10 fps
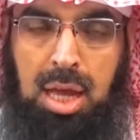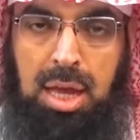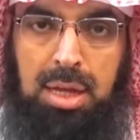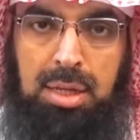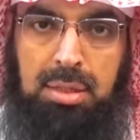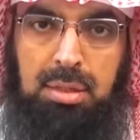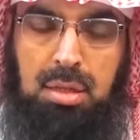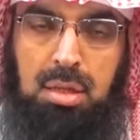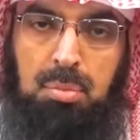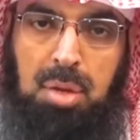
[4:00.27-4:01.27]
And
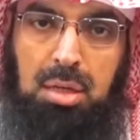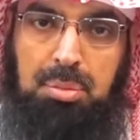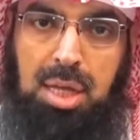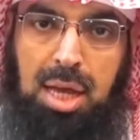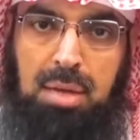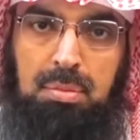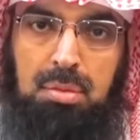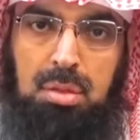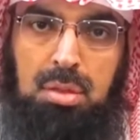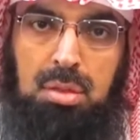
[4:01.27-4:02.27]
Maghrib time
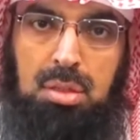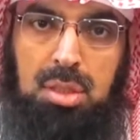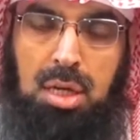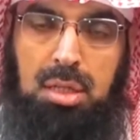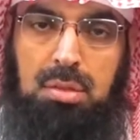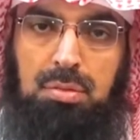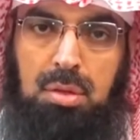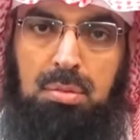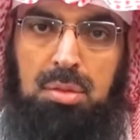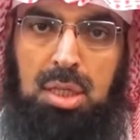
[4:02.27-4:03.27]
starts
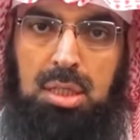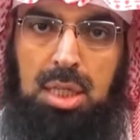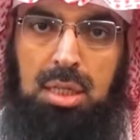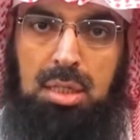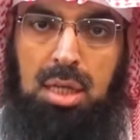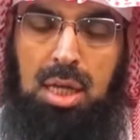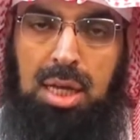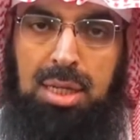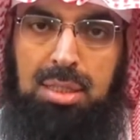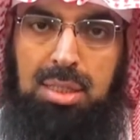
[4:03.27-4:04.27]
from sunset
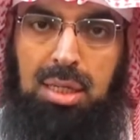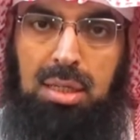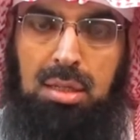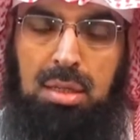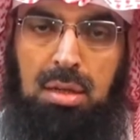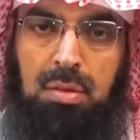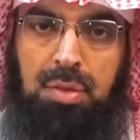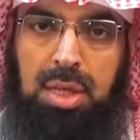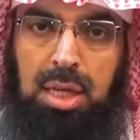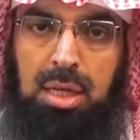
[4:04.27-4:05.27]
until
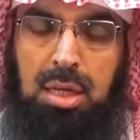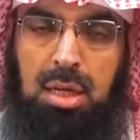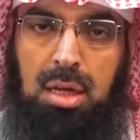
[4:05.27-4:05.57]
the